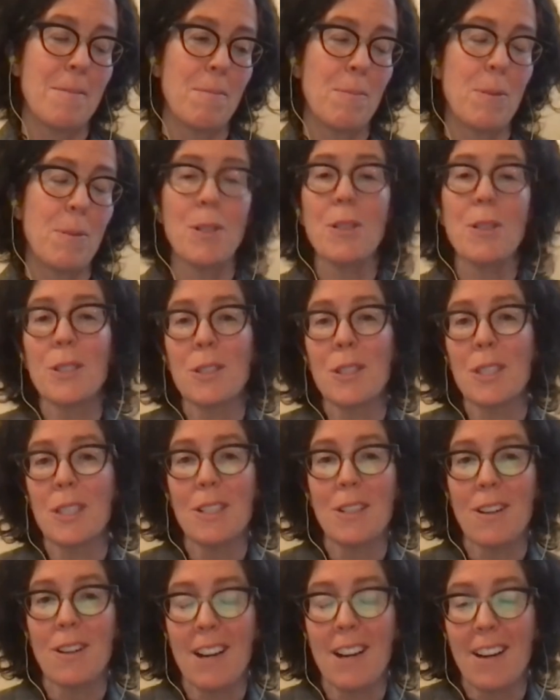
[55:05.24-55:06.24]
producers in
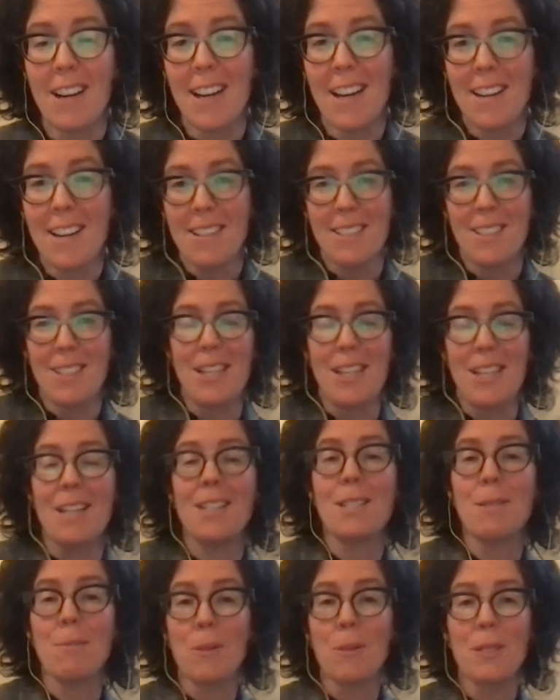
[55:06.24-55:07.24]
your area,
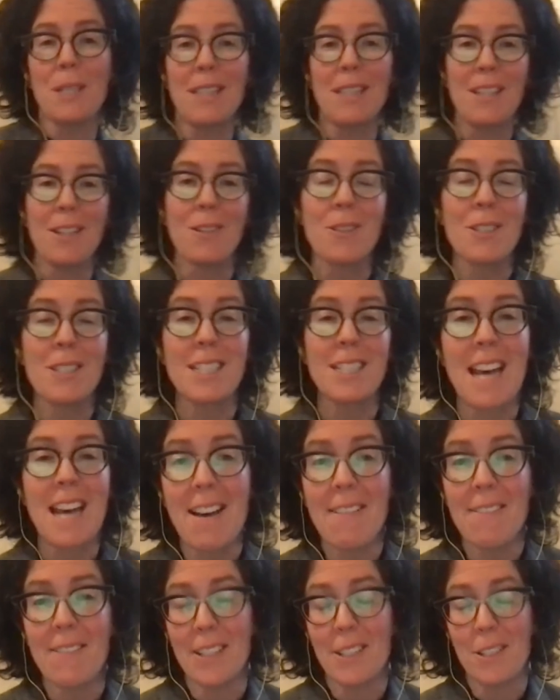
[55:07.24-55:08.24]
exposing your
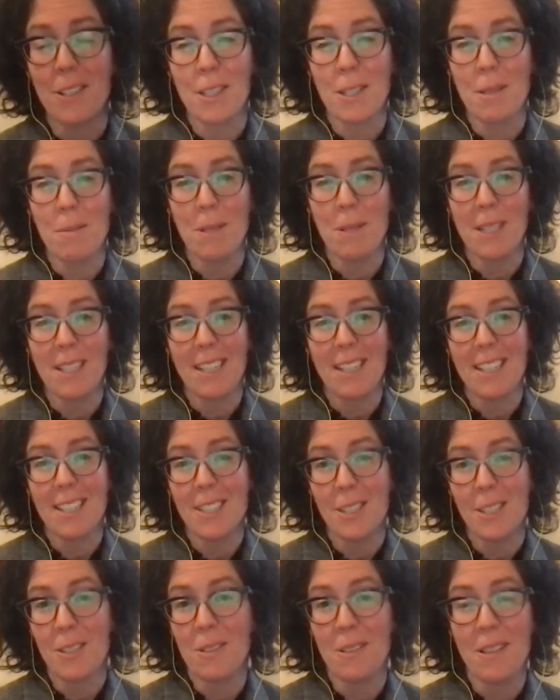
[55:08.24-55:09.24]
staff and your community
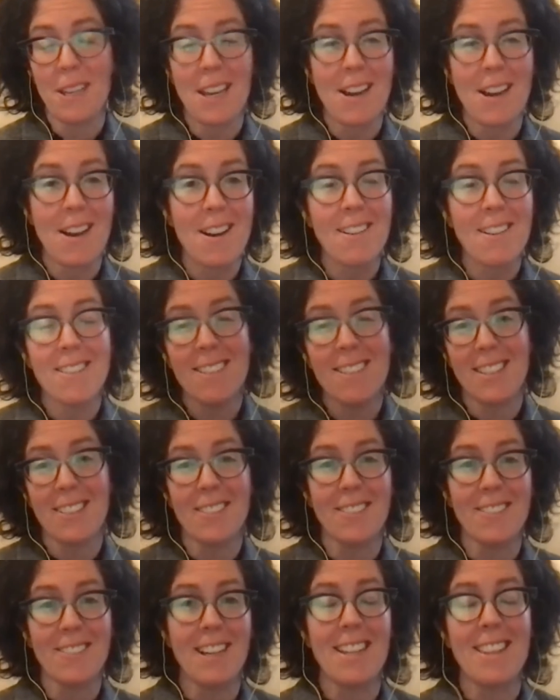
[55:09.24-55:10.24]
to who they are.
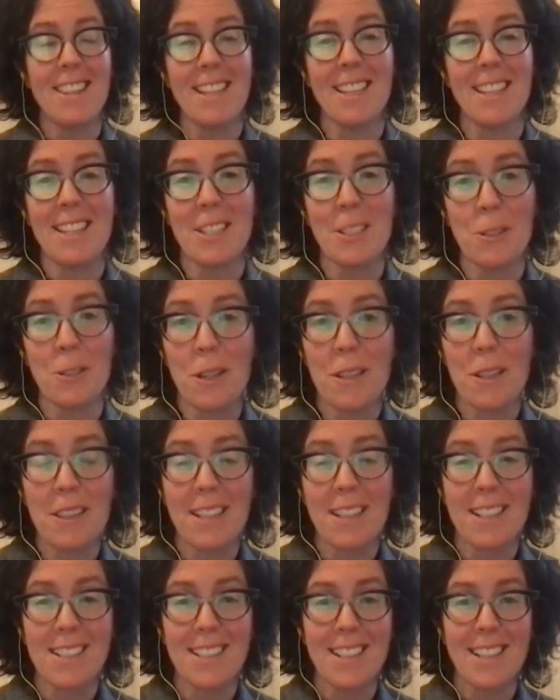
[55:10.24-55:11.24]
So I think these are all
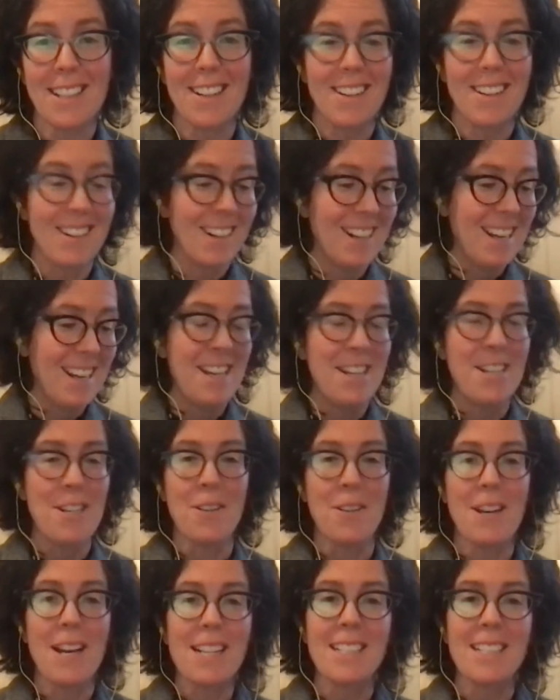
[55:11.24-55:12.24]
things that are
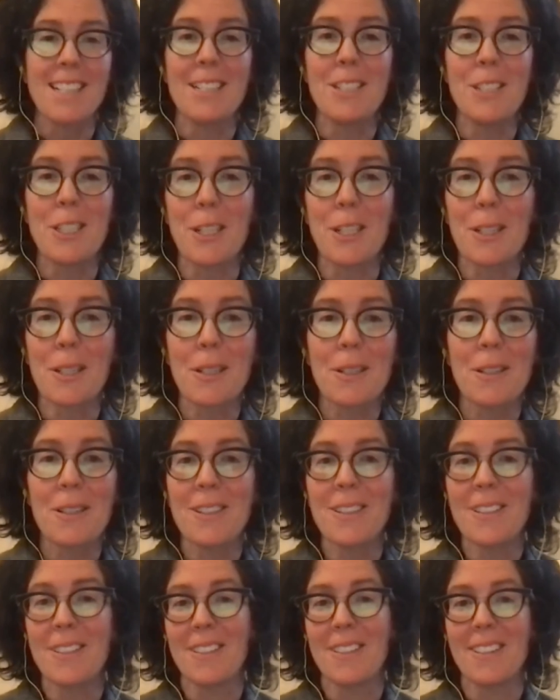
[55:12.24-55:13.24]
your next lunch and
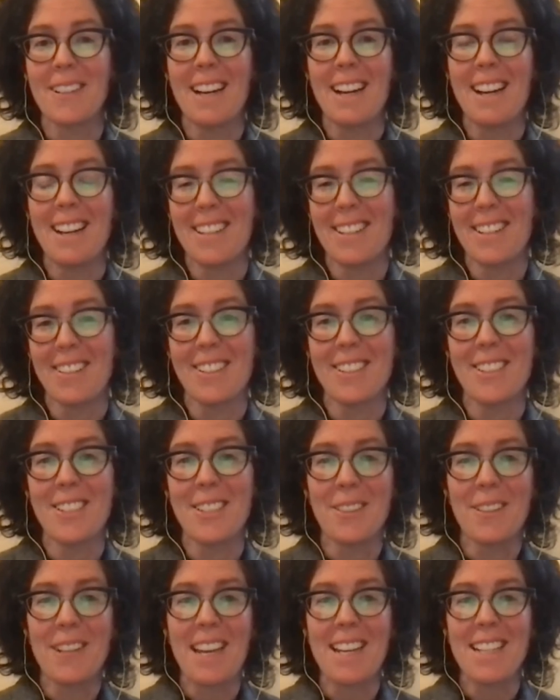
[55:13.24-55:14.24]
learn or other
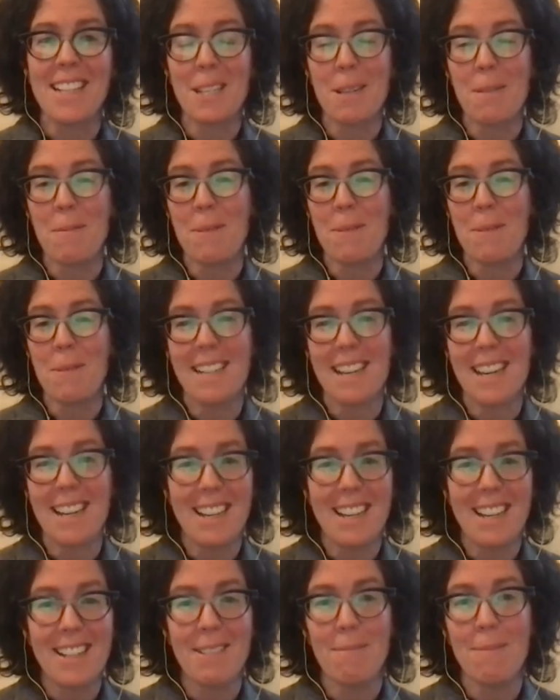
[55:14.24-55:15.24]
showcase community
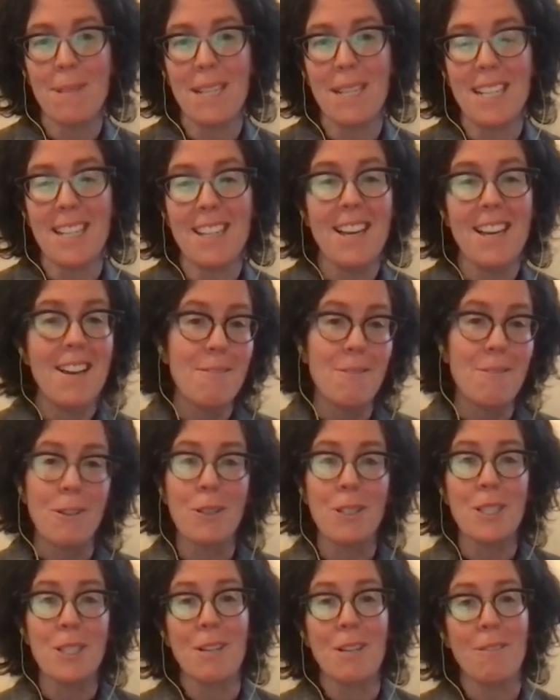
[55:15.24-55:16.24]
day could be
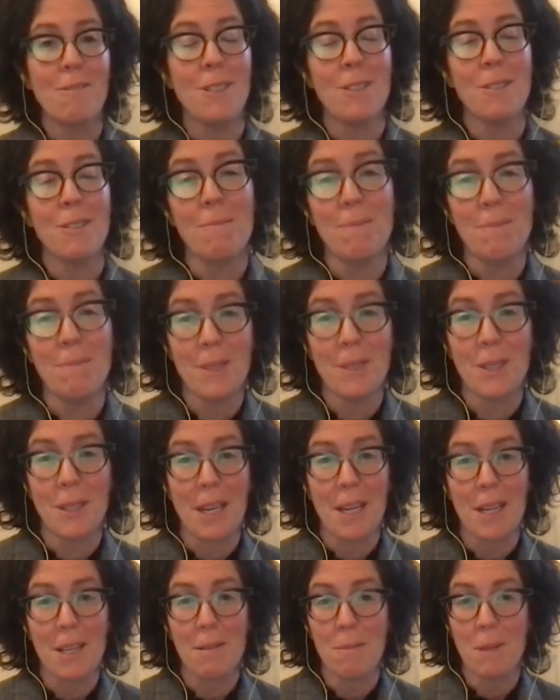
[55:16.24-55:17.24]
focused on food. So
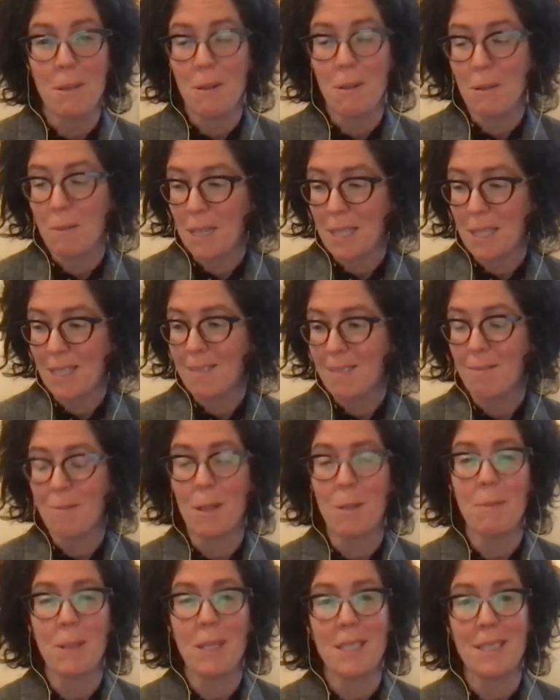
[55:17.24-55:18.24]
that could be one
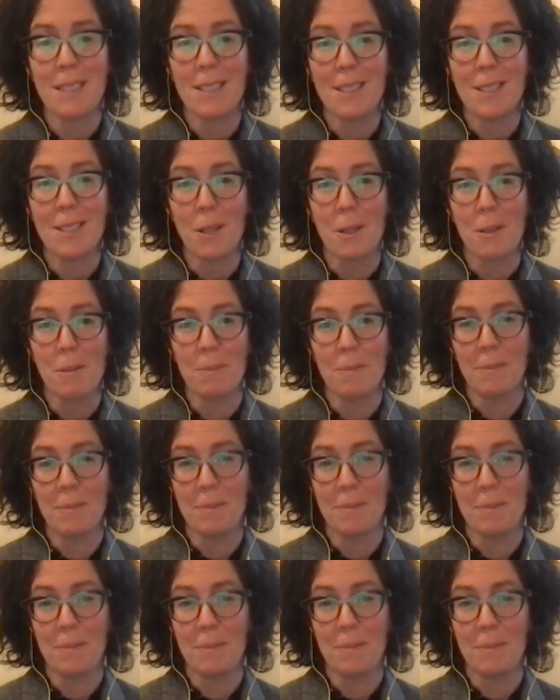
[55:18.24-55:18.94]
place to start.